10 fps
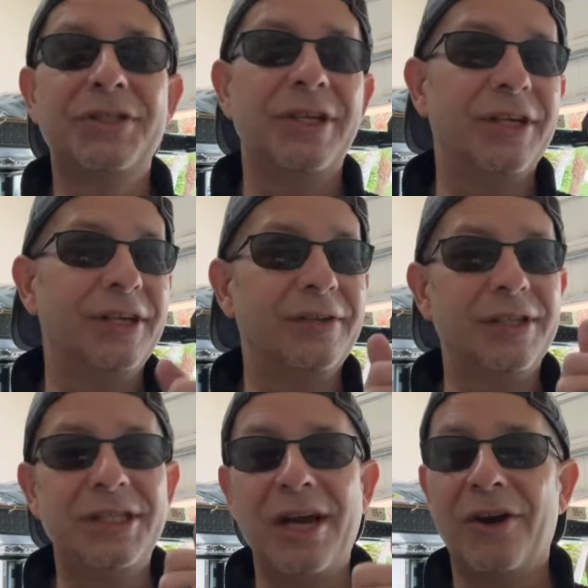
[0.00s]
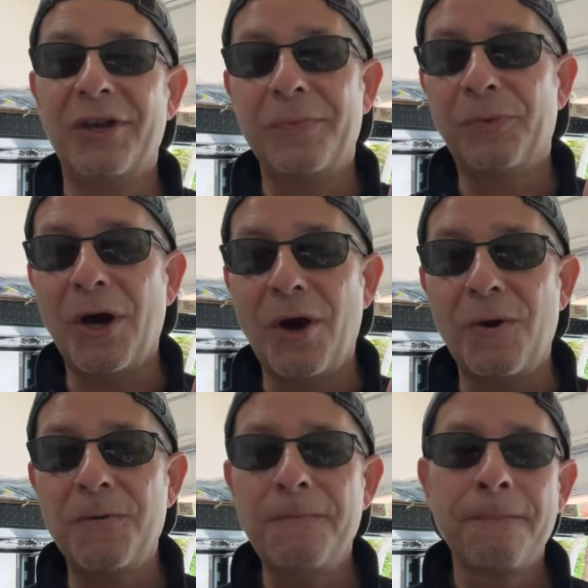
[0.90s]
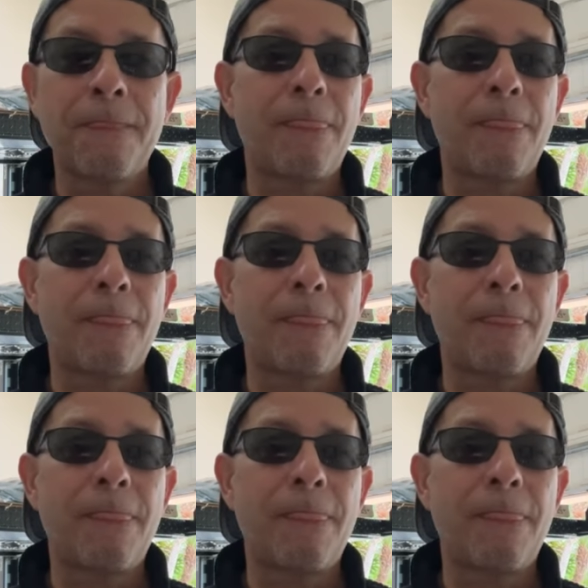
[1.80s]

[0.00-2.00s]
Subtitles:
the TRD Pro